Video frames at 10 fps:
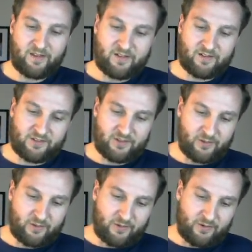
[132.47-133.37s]

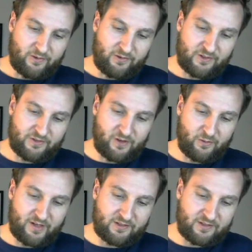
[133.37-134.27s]
So first of all,
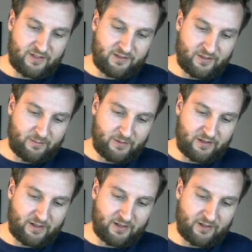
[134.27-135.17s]
when I see something
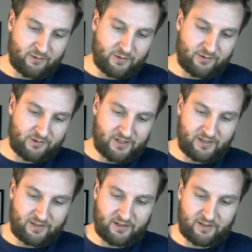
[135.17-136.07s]
like a root
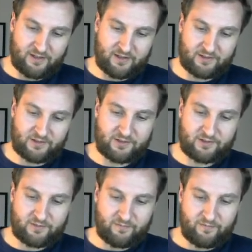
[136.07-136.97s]
sign like this,
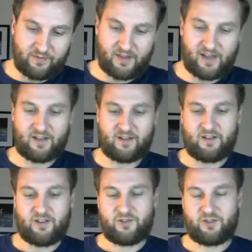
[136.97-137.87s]
that
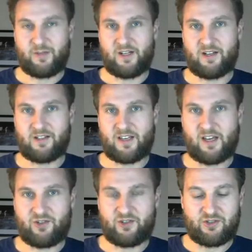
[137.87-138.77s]
should be an
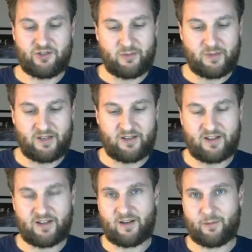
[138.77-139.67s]
indication to me
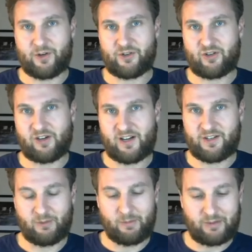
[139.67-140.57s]
that I'm going to try
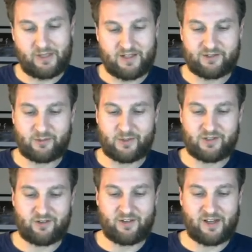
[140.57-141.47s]
to replace what's
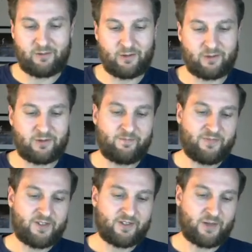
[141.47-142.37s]
under that root.
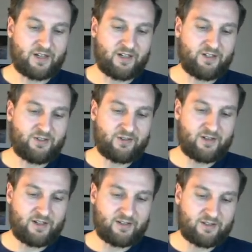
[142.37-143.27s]
So I can
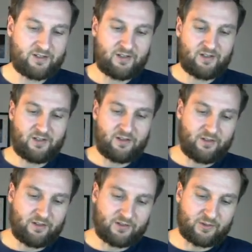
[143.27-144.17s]
integrate
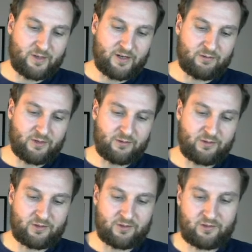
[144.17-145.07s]
the square
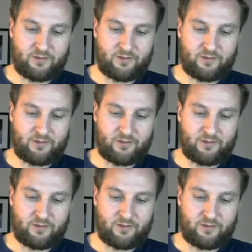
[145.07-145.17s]
root,